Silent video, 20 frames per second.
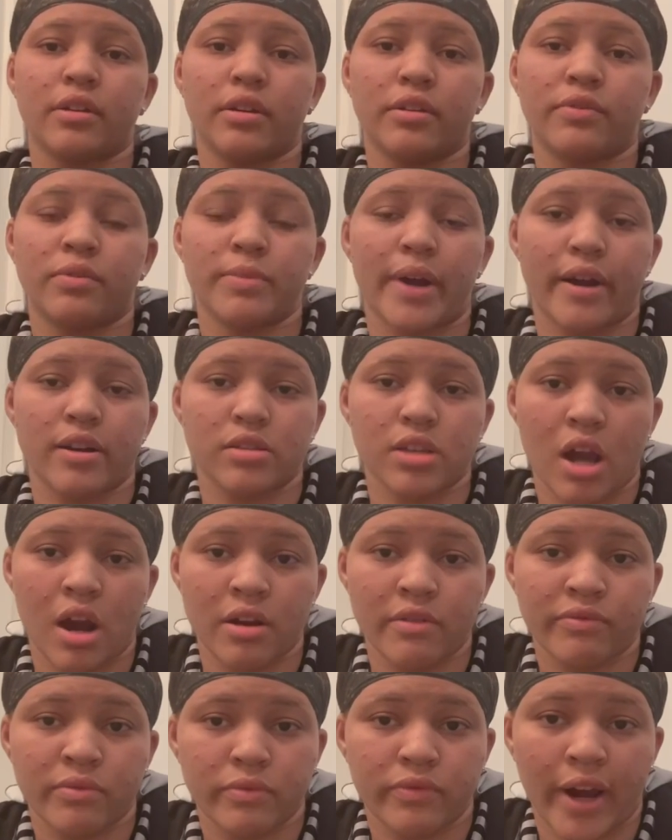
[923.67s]
from out of
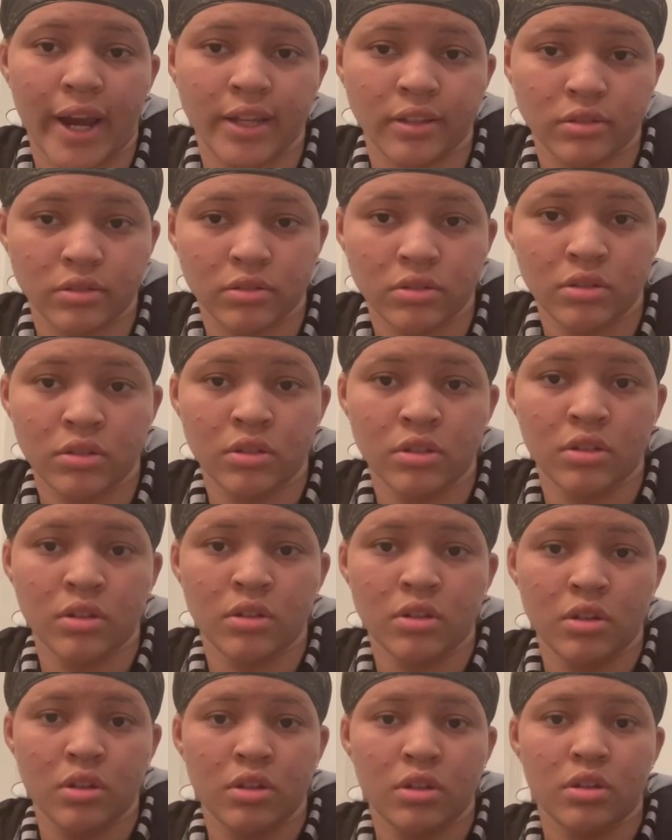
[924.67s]
town from fighting,
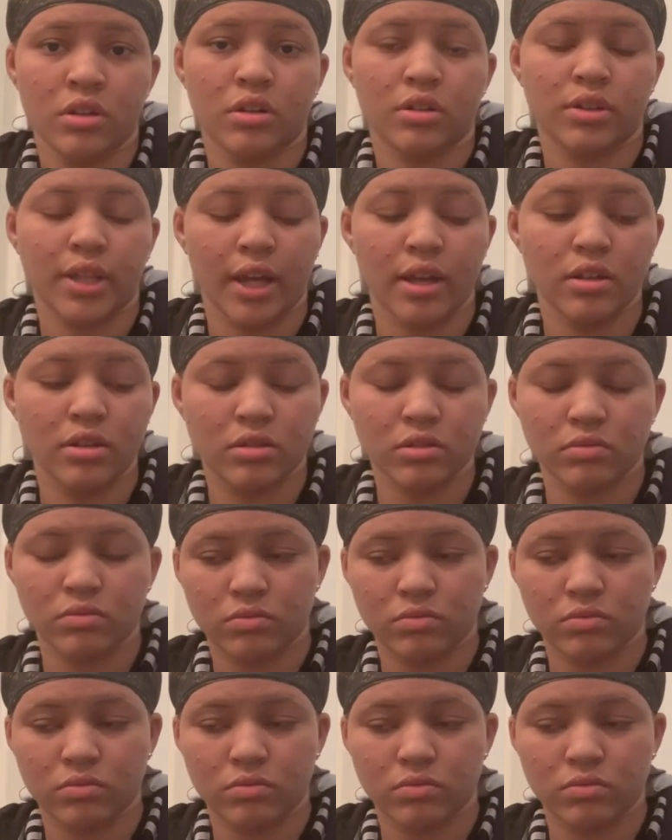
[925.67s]
like,